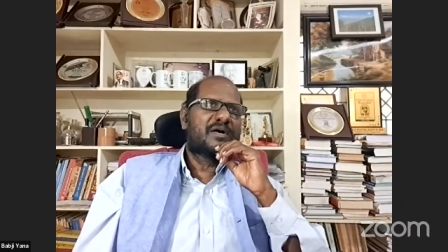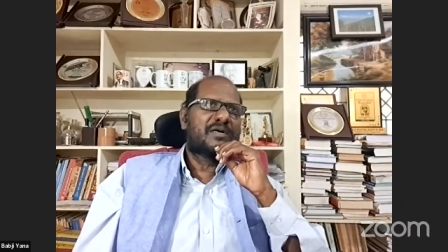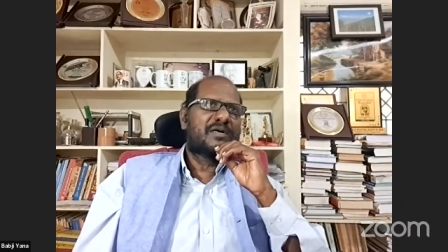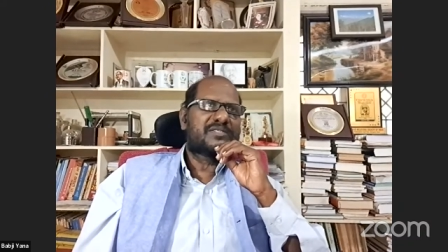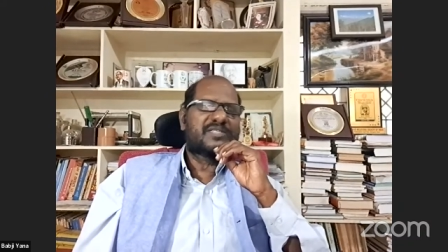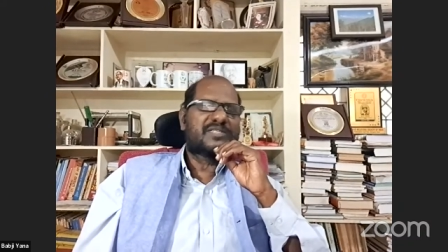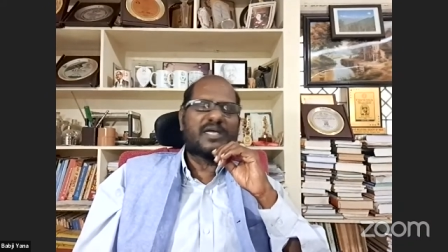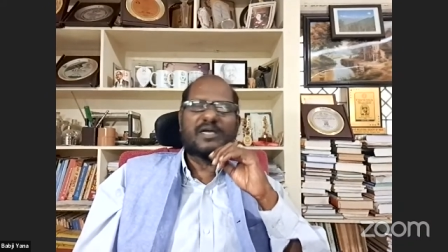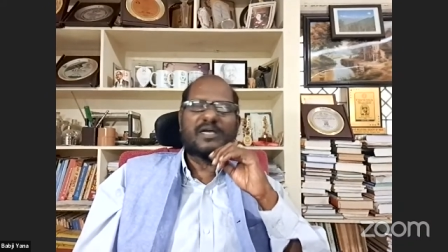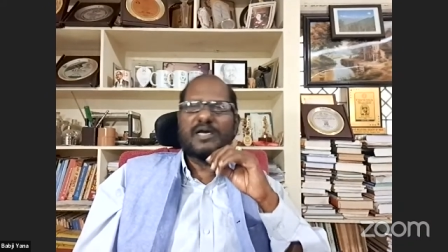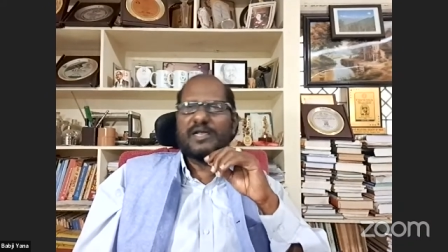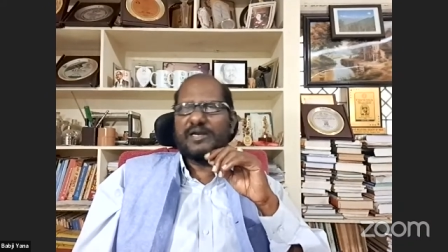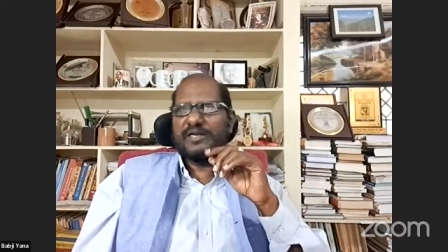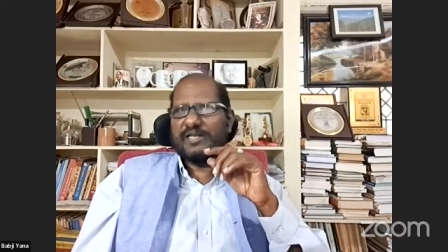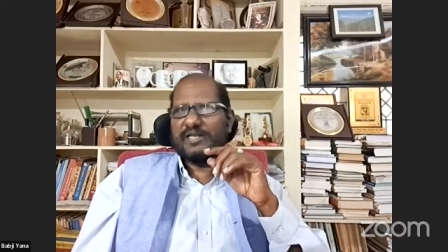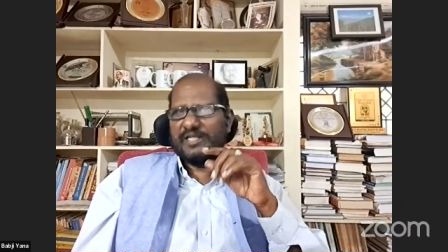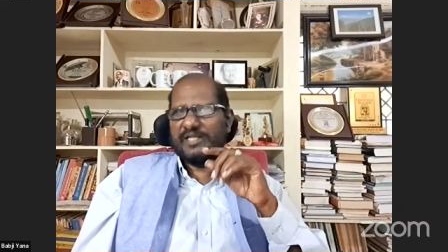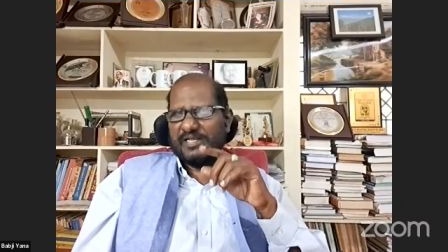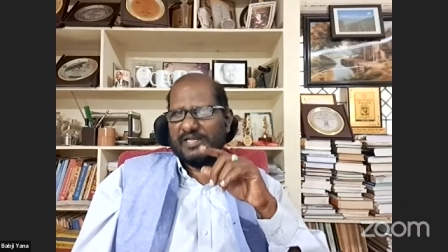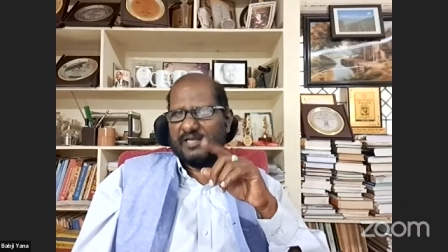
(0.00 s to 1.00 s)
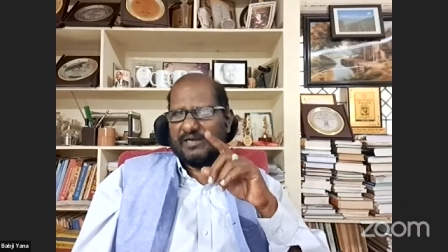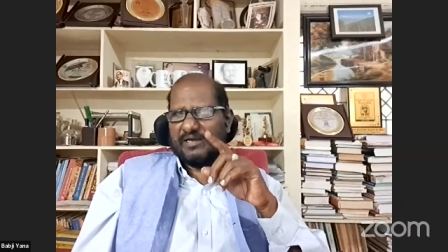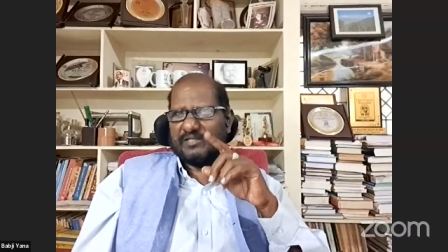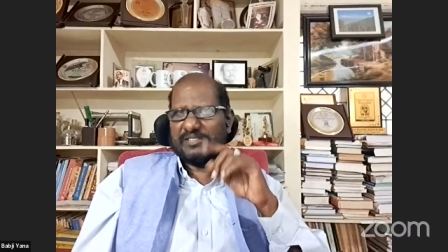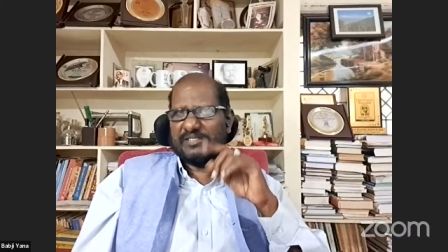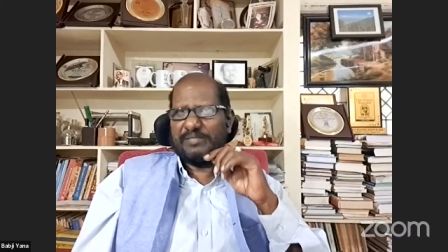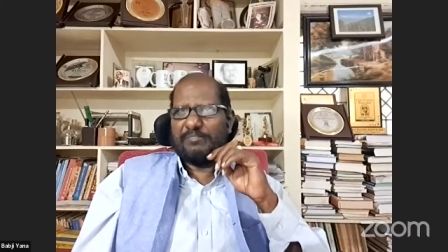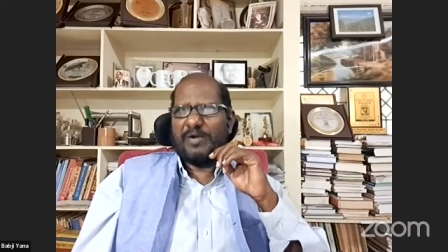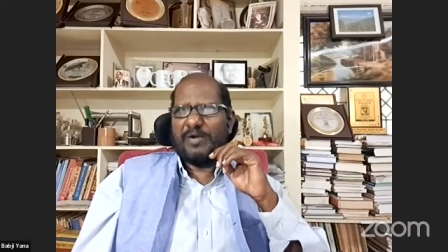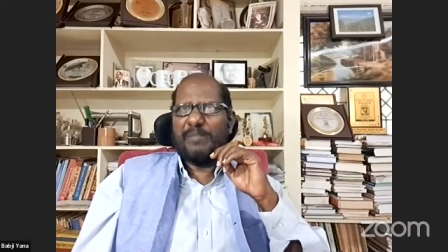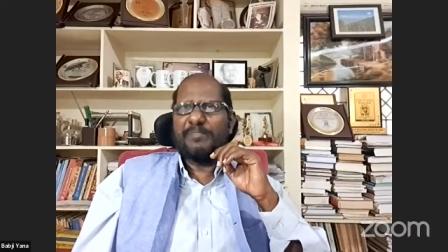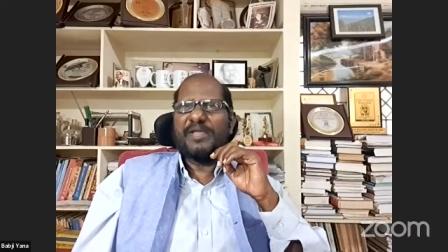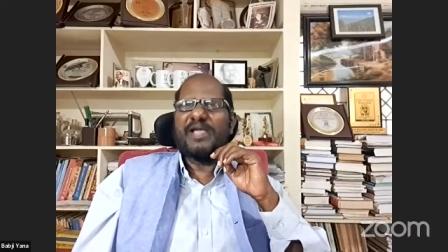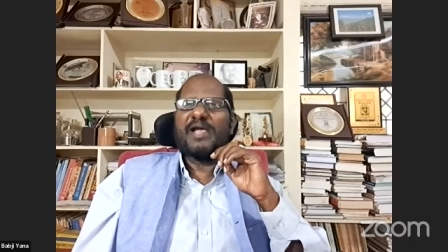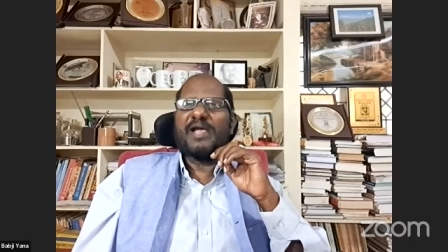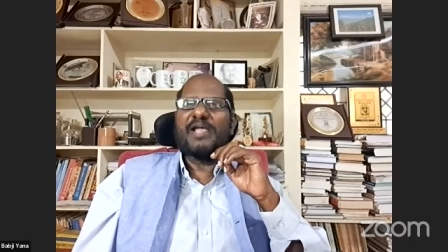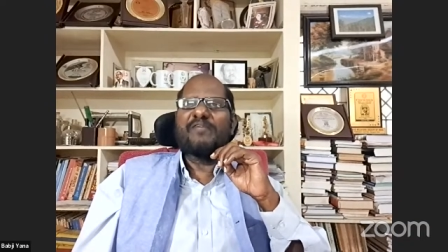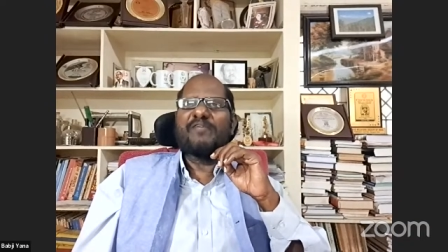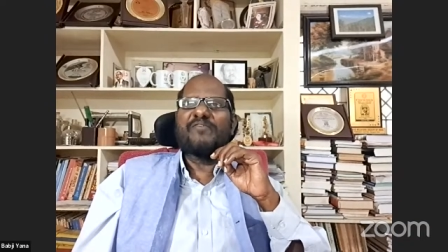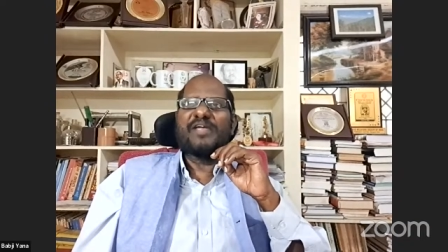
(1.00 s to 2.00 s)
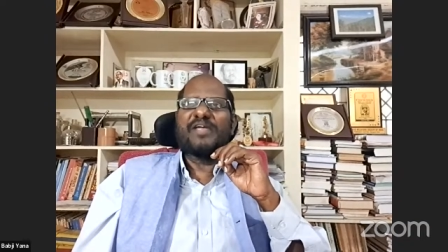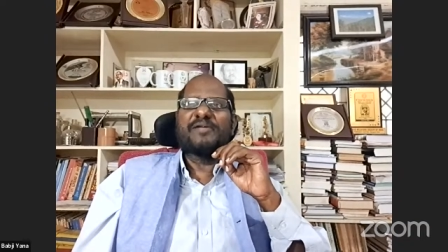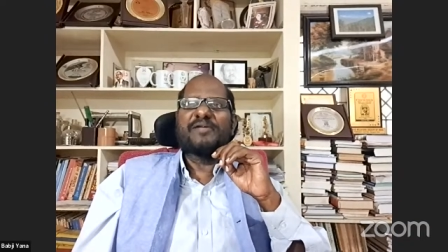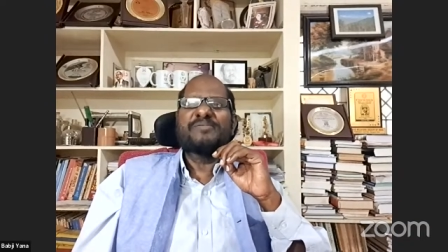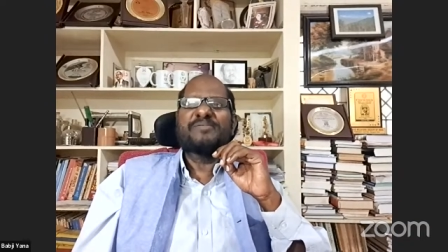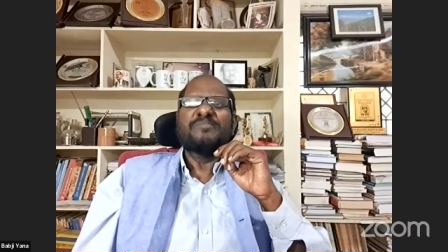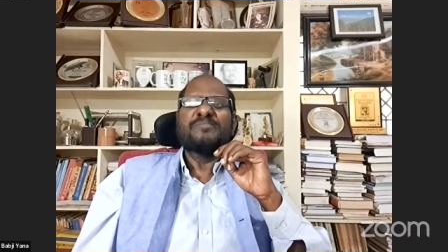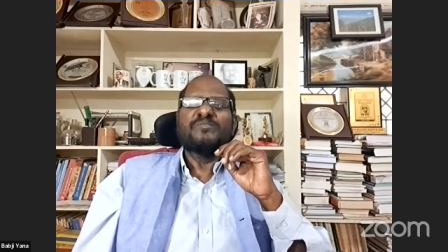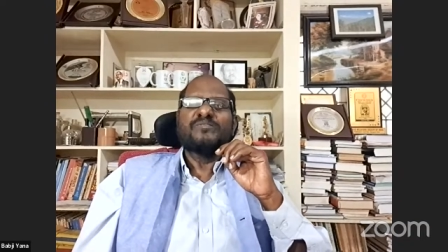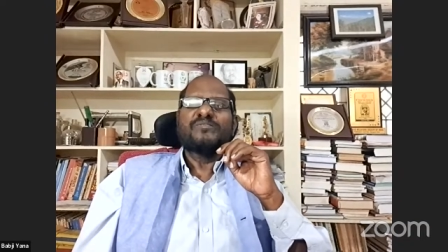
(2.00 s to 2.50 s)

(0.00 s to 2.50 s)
Sangareddy on the Bombay Highway.